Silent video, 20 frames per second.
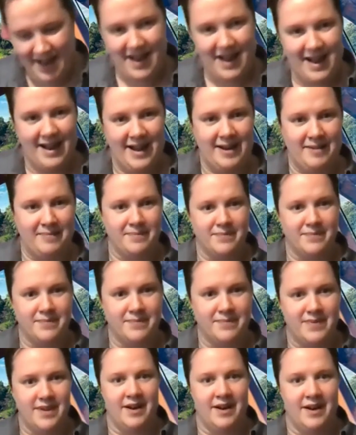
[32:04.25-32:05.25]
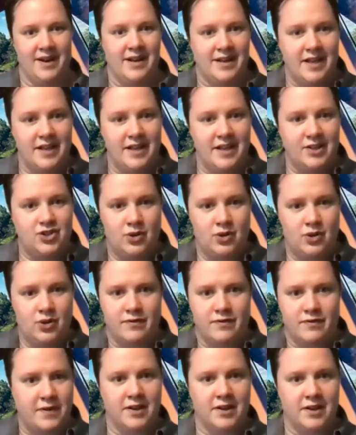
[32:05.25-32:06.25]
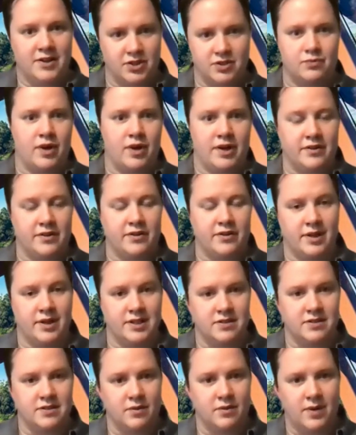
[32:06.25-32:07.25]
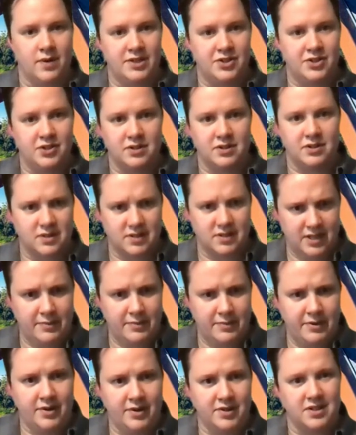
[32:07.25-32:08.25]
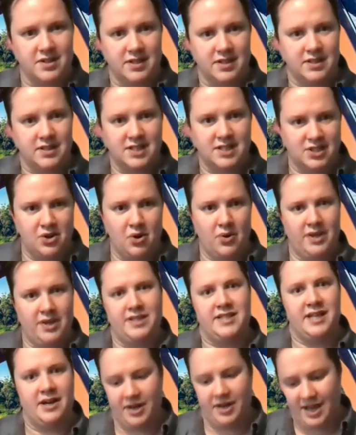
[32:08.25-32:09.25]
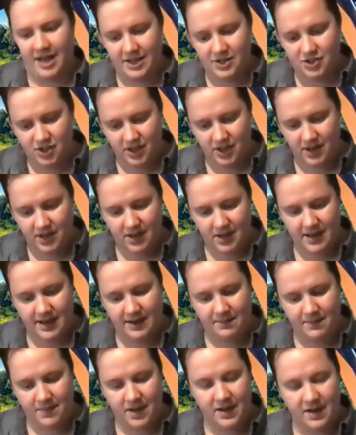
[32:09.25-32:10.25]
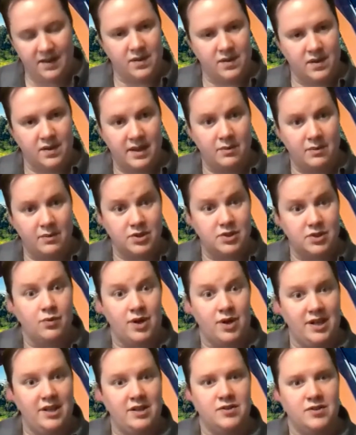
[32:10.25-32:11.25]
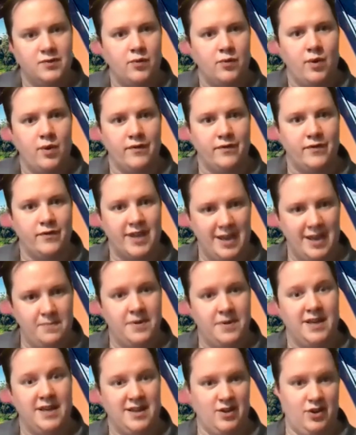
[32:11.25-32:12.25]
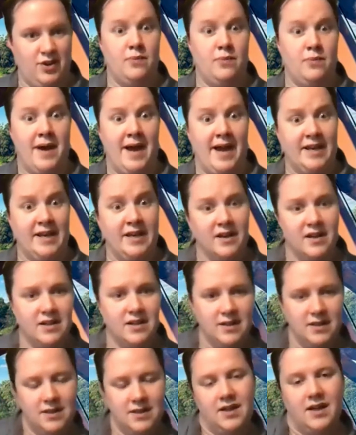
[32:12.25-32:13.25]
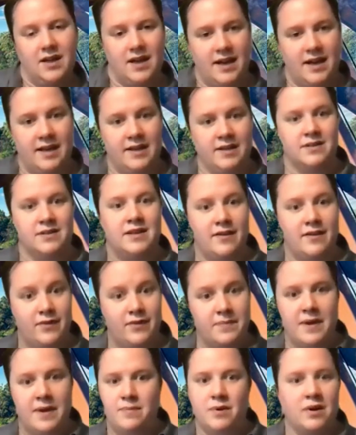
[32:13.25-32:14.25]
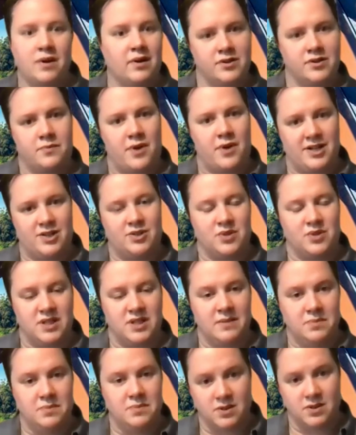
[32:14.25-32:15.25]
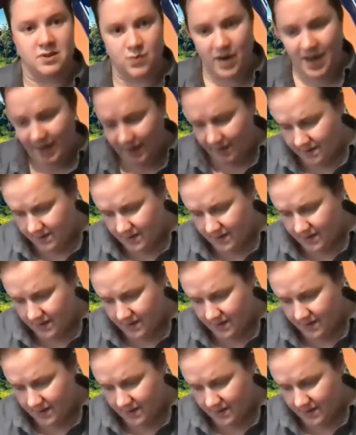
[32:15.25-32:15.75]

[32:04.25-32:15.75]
You know, and it shouldn't feel like just running through a list of questions. Tell me your answer to this. It's not an interrogation. And I think that one's a really useful one for keeping it humane and giving people a lot of practical tips as well.